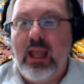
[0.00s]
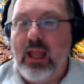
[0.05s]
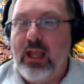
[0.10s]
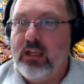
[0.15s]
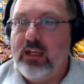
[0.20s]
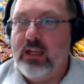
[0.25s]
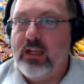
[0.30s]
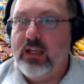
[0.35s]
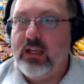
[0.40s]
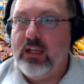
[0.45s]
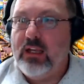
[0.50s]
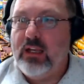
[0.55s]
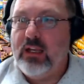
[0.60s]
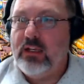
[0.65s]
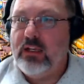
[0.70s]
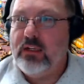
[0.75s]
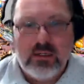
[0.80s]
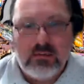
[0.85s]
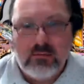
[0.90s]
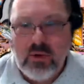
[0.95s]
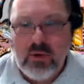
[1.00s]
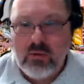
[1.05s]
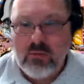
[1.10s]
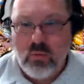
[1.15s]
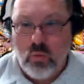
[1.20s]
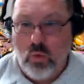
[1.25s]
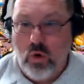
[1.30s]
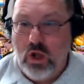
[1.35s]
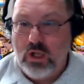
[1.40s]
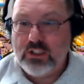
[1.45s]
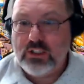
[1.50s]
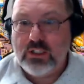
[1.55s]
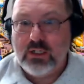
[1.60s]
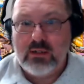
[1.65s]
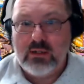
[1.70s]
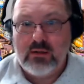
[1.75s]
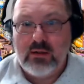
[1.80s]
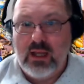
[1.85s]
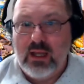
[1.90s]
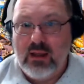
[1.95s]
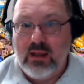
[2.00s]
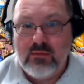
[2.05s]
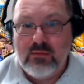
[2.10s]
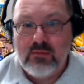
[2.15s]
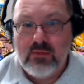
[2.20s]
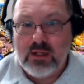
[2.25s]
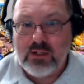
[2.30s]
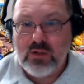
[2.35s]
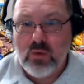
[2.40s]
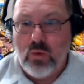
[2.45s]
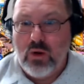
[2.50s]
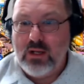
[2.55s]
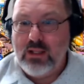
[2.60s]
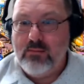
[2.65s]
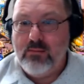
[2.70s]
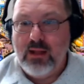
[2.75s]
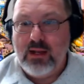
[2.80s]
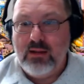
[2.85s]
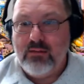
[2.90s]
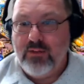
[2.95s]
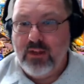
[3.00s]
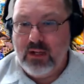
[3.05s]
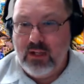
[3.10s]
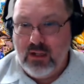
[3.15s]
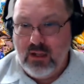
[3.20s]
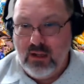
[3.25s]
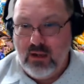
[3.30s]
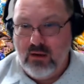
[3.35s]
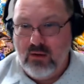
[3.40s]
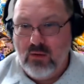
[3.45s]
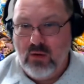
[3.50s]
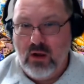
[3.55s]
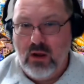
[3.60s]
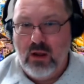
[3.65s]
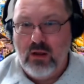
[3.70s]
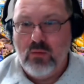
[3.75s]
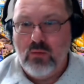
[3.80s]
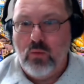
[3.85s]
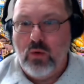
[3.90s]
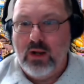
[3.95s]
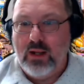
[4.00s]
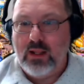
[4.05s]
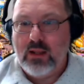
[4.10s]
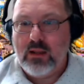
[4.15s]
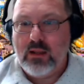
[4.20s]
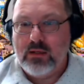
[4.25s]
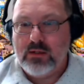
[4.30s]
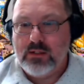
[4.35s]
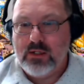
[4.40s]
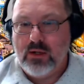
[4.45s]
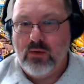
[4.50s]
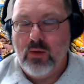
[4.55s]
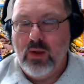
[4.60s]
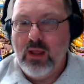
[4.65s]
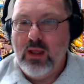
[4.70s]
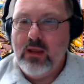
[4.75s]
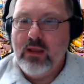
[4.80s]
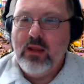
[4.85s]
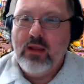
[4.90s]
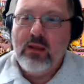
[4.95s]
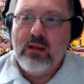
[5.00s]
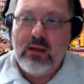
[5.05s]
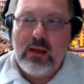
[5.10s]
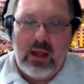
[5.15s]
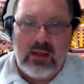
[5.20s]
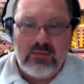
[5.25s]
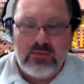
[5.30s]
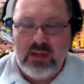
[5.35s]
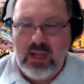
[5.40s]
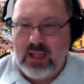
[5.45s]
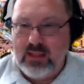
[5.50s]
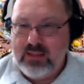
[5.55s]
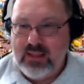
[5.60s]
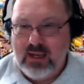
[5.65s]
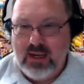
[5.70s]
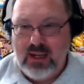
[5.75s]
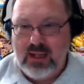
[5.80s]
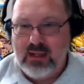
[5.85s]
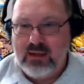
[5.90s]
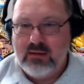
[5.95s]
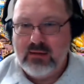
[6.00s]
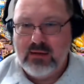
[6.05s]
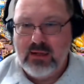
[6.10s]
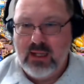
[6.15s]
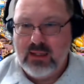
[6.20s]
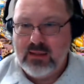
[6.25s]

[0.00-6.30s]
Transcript: and watch a 20-minute video on what it could do. Not that